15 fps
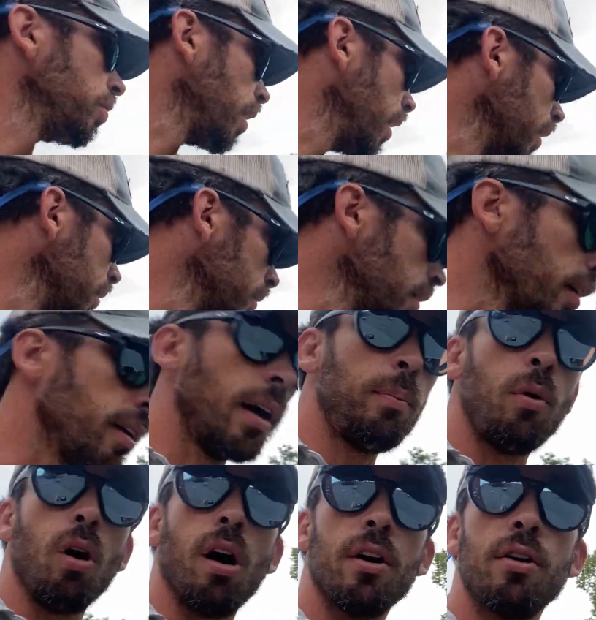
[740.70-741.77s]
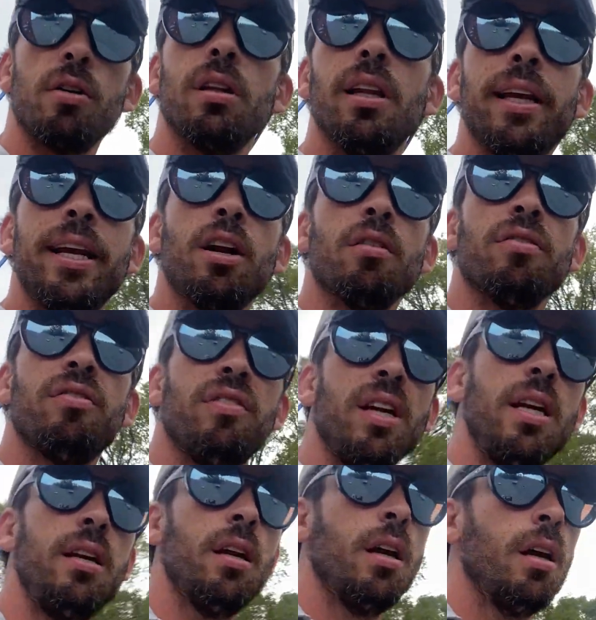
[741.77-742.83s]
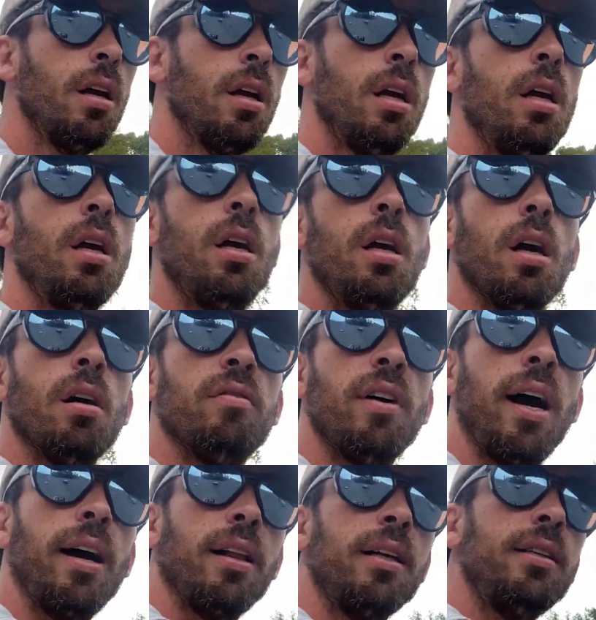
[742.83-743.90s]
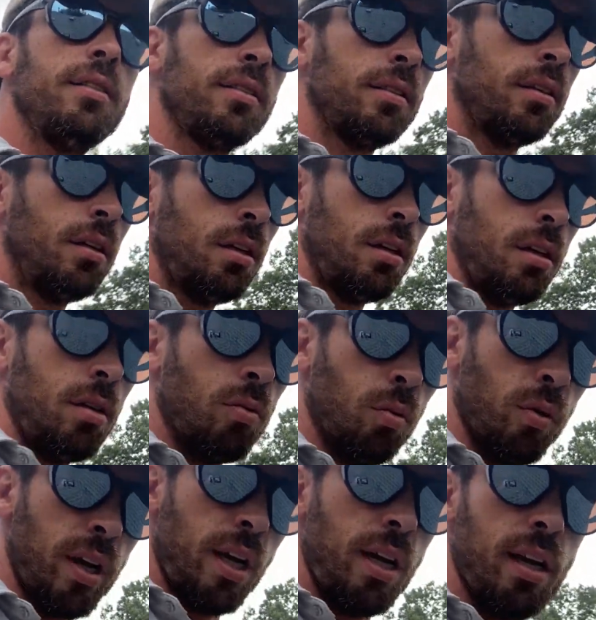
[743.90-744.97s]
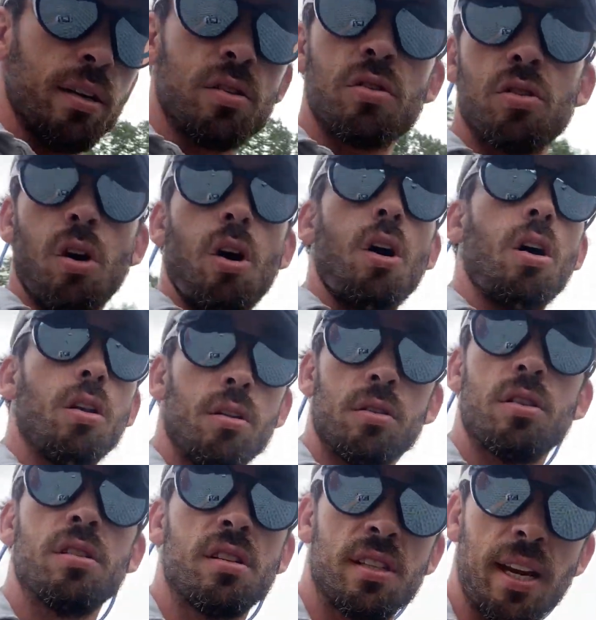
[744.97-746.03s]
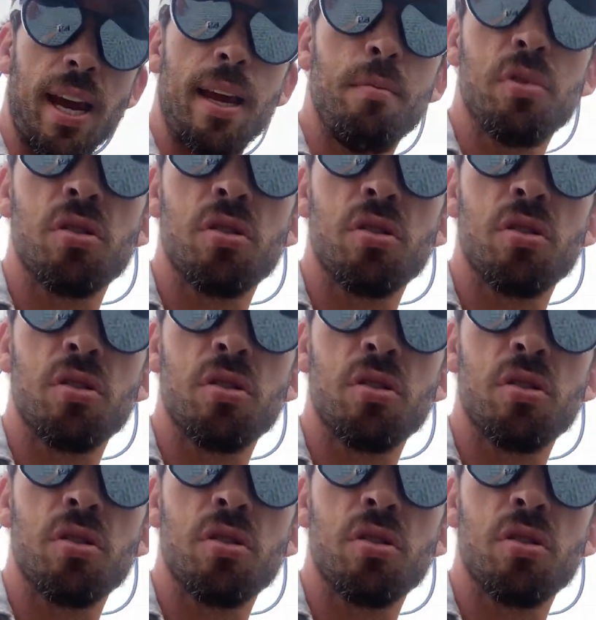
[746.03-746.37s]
has a couple hundred linear feet of valleys. We install the same